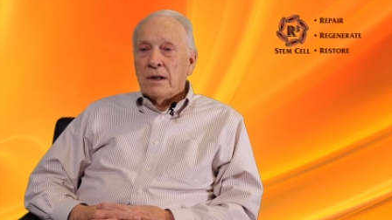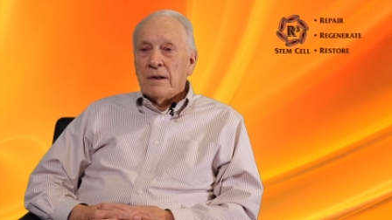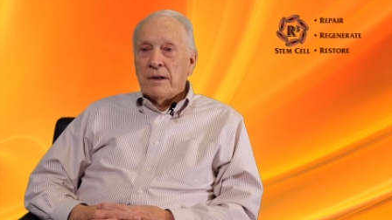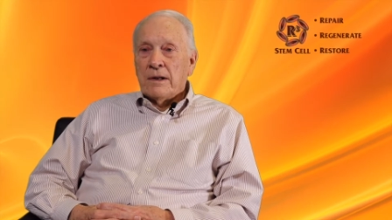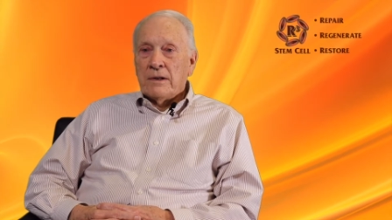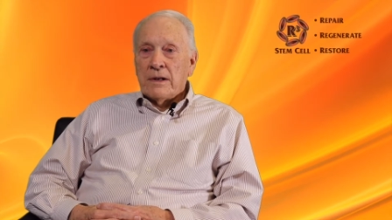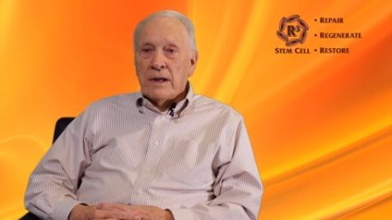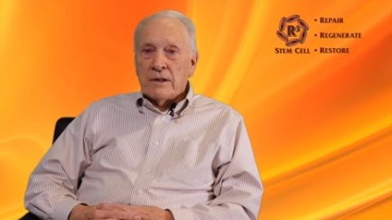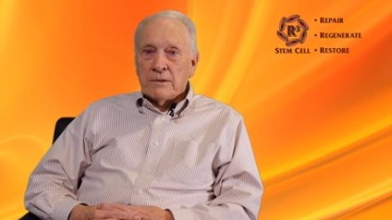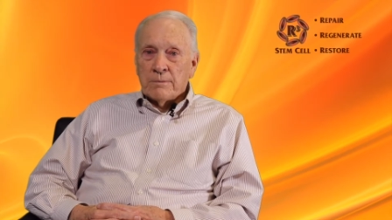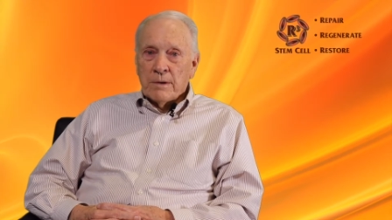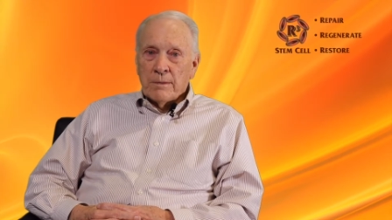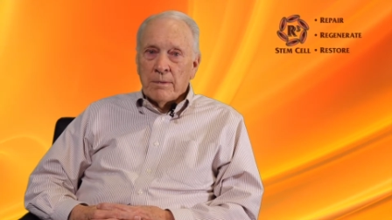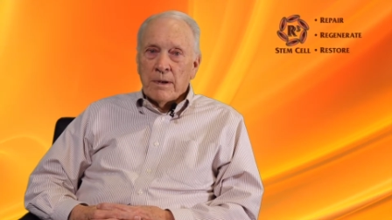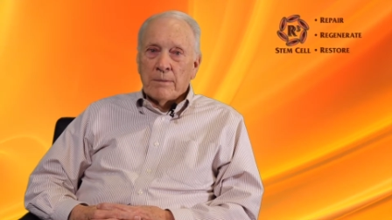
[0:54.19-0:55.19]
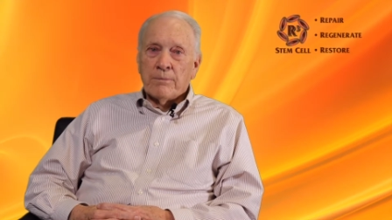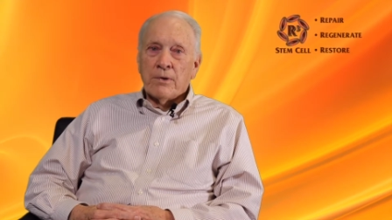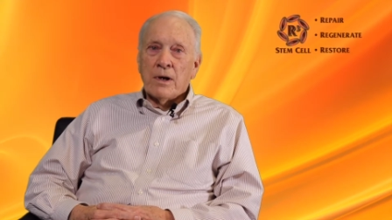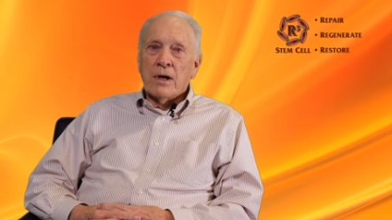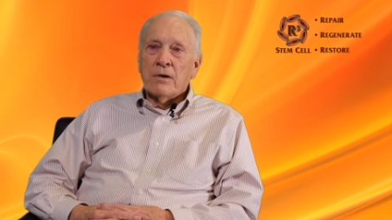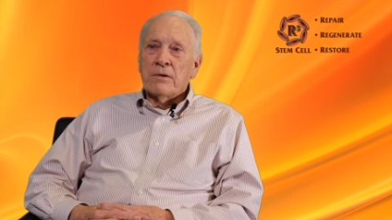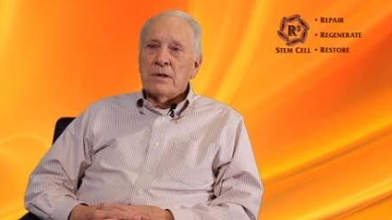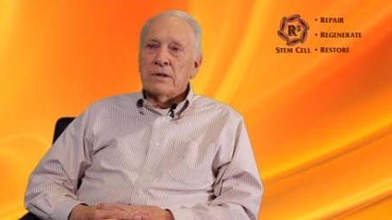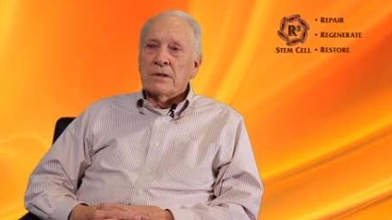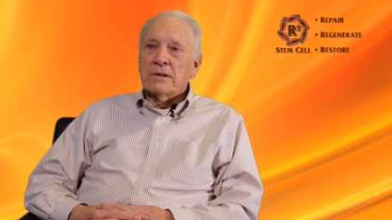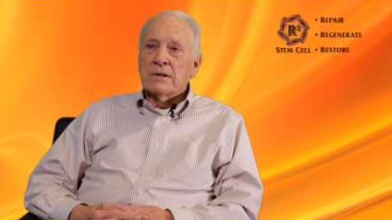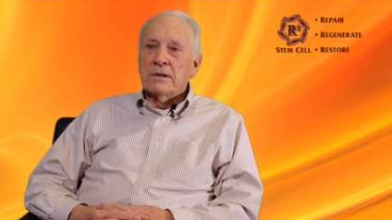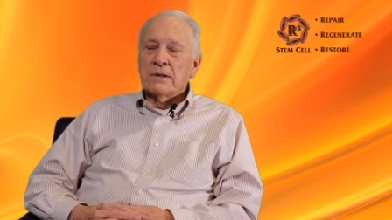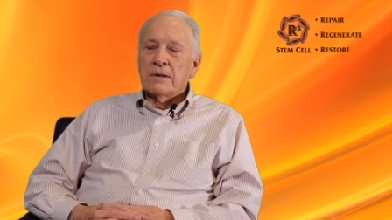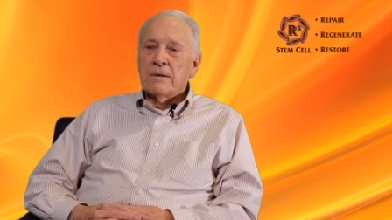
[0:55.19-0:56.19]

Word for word: And they'd ask me about progress.